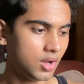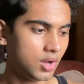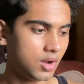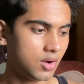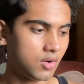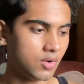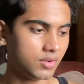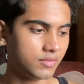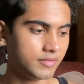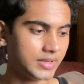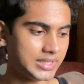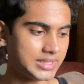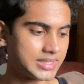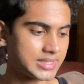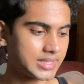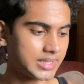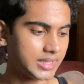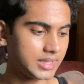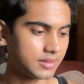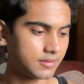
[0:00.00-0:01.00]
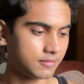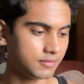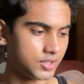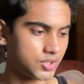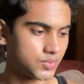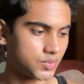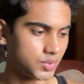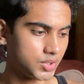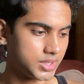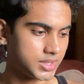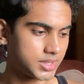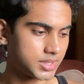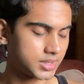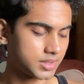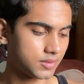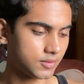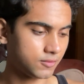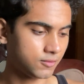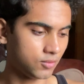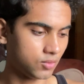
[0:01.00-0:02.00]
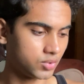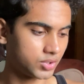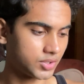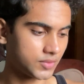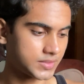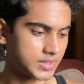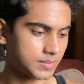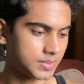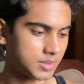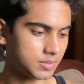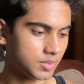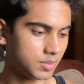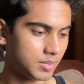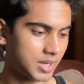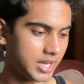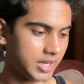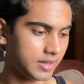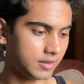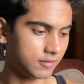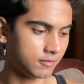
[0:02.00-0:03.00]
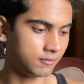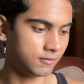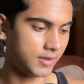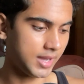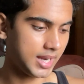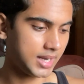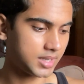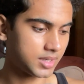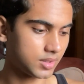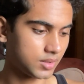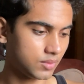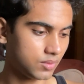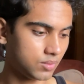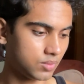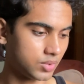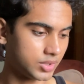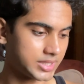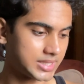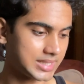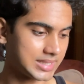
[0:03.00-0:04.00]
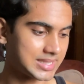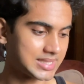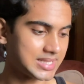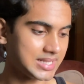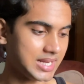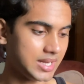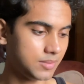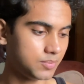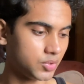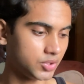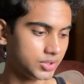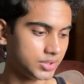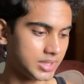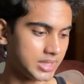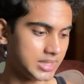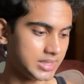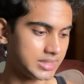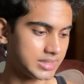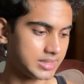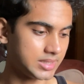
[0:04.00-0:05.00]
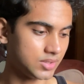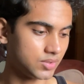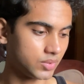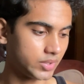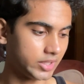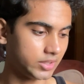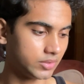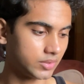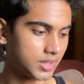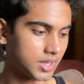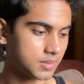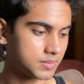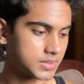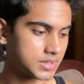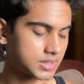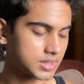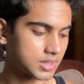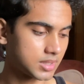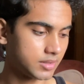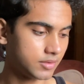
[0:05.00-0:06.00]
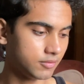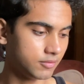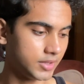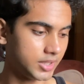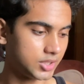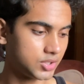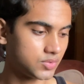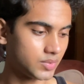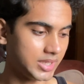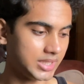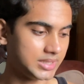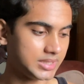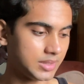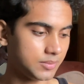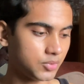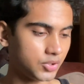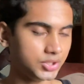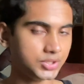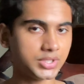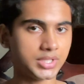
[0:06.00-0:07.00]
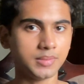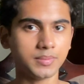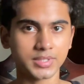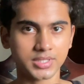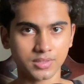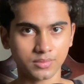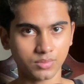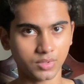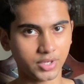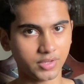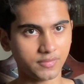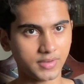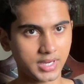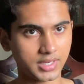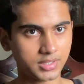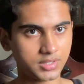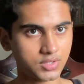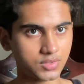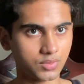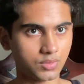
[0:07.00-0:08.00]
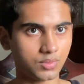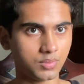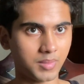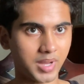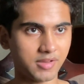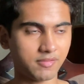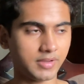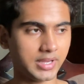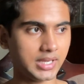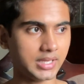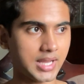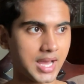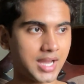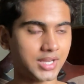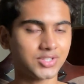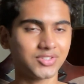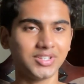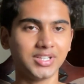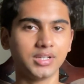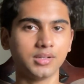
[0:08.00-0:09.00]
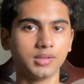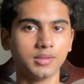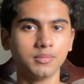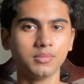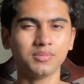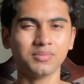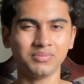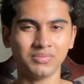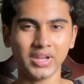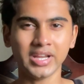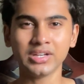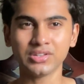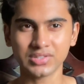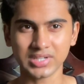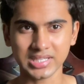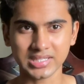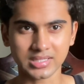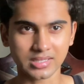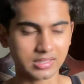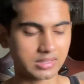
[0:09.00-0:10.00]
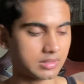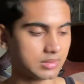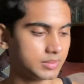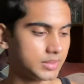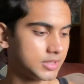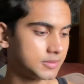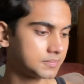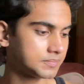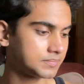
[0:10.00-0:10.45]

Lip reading: On Wednesday, which was 4th of September, my weight was 68.30 kilograms with 23.3% body fat. So my weight actually increased a little bit.